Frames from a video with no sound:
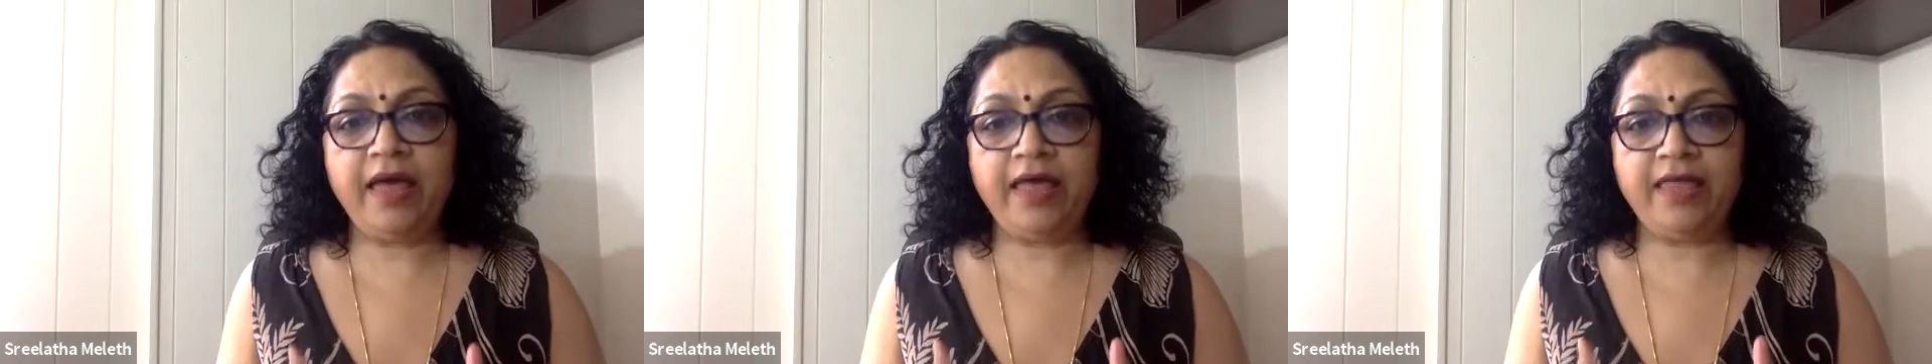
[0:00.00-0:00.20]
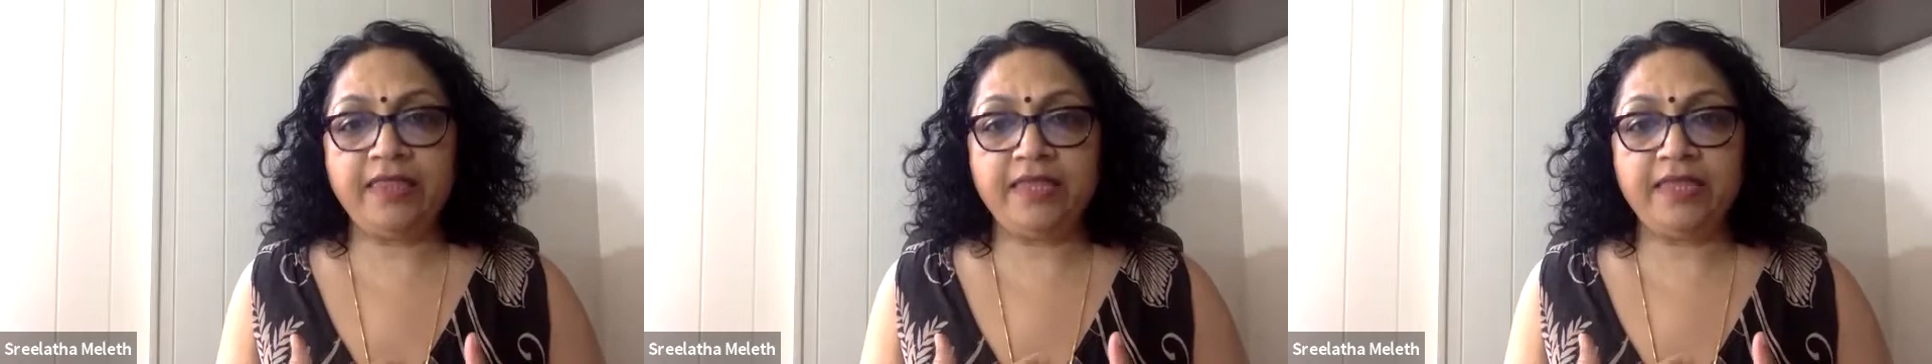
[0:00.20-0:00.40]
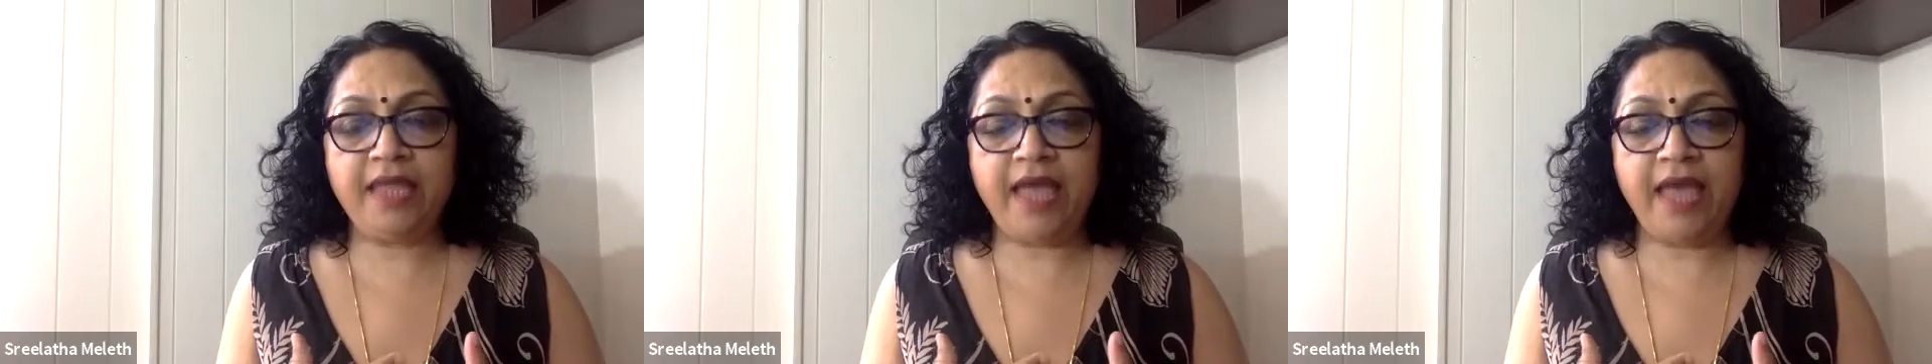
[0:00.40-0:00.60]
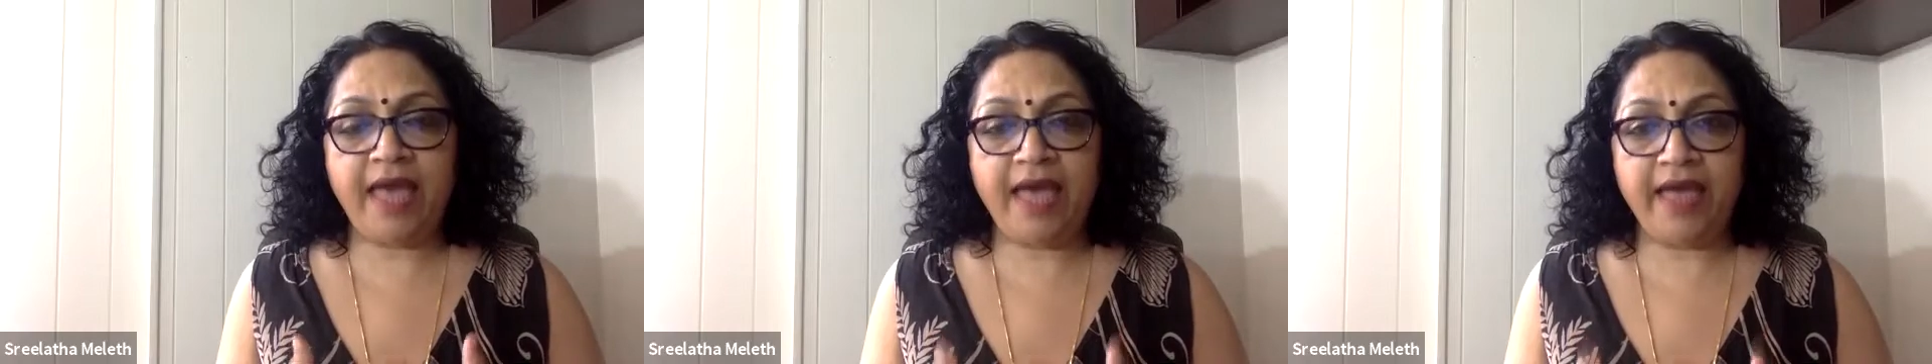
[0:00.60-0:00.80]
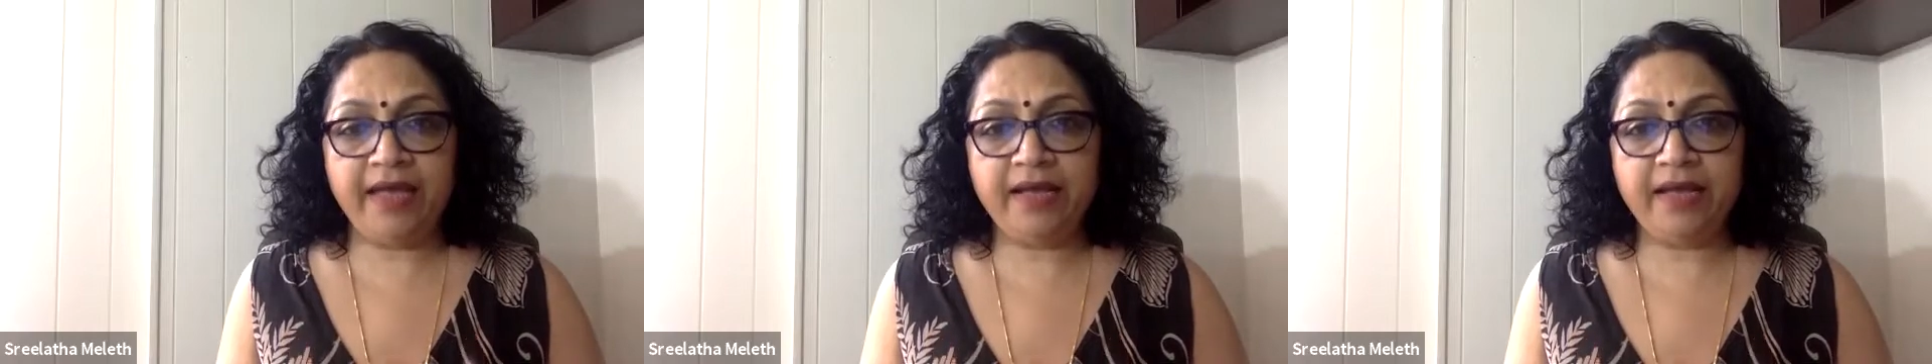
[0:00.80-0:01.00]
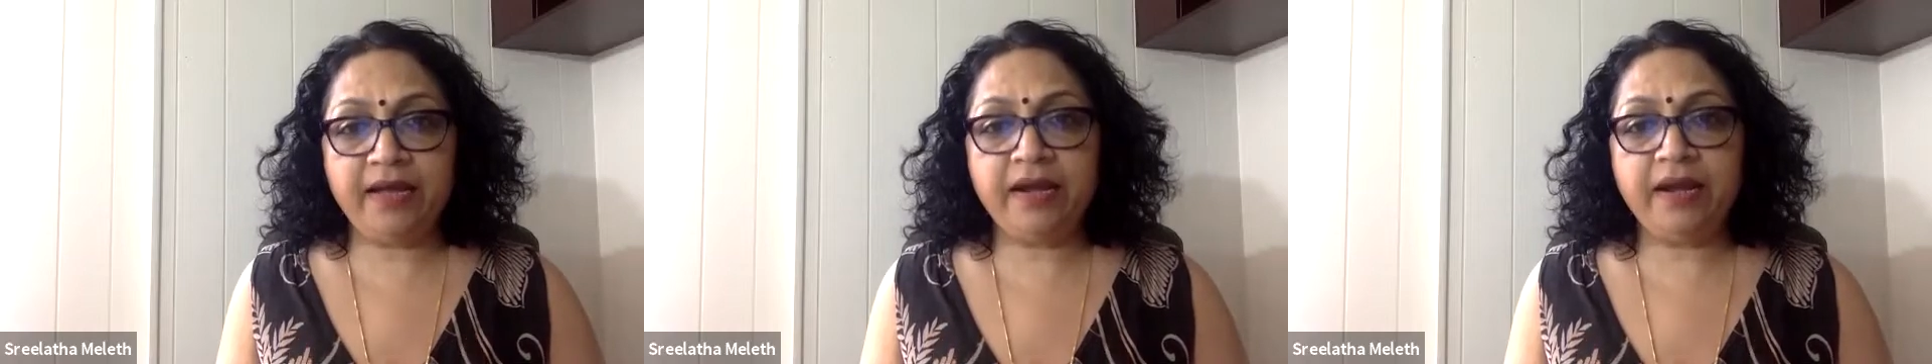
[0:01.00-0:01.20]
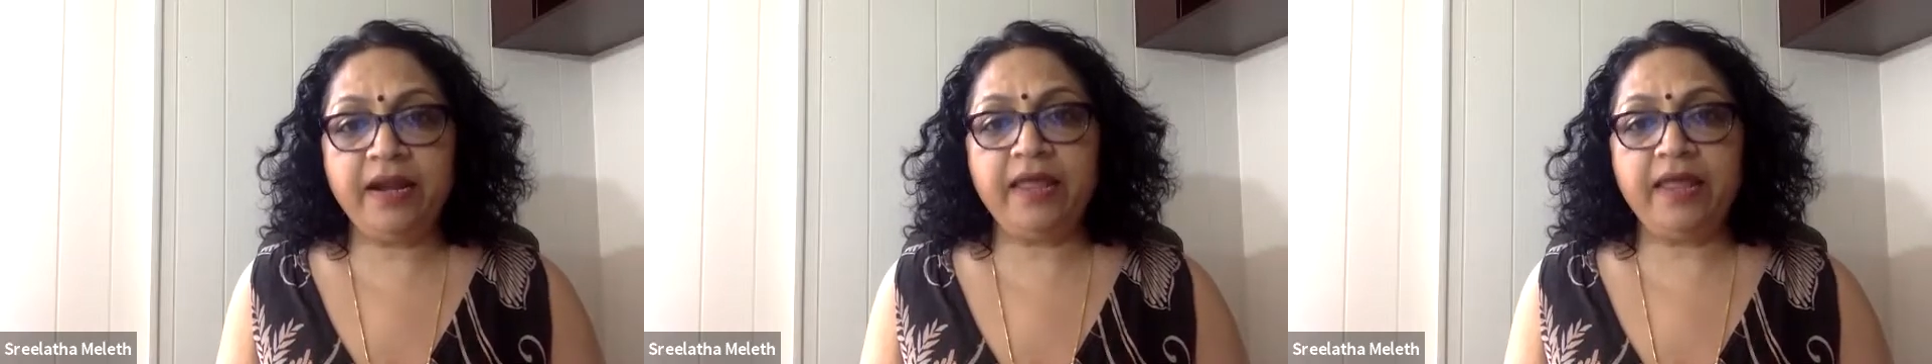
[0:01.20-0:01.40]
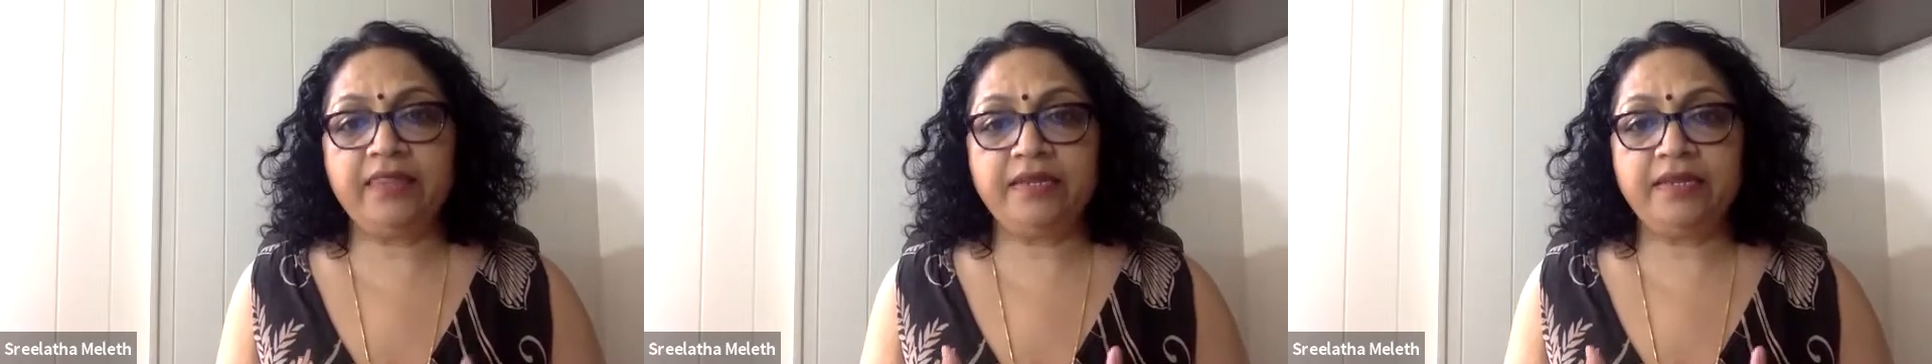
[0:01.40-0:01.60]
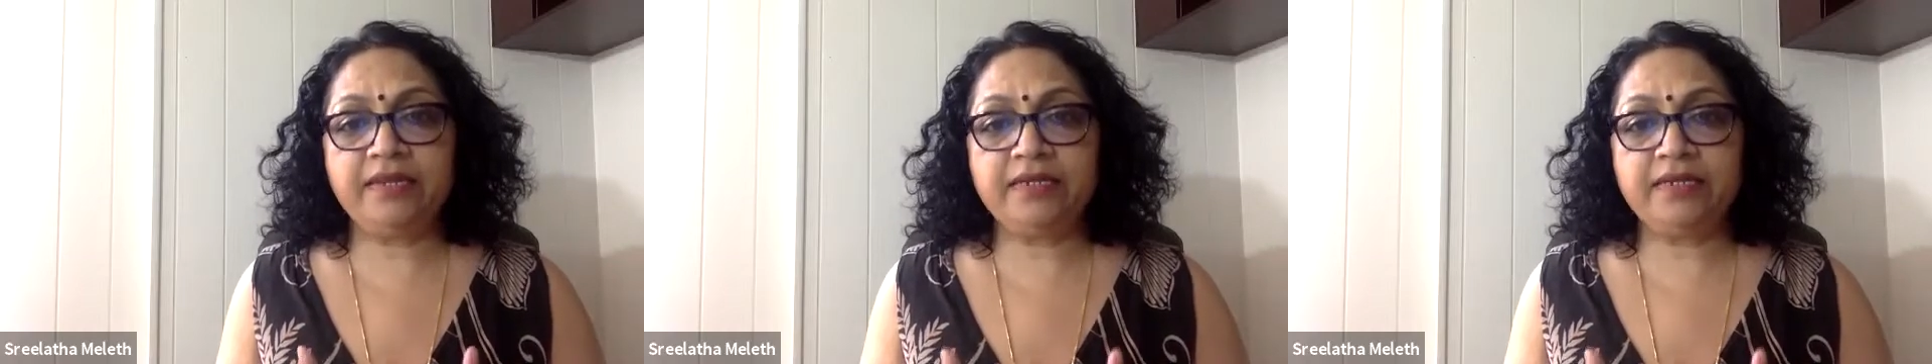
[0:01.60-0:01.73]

and the anger and the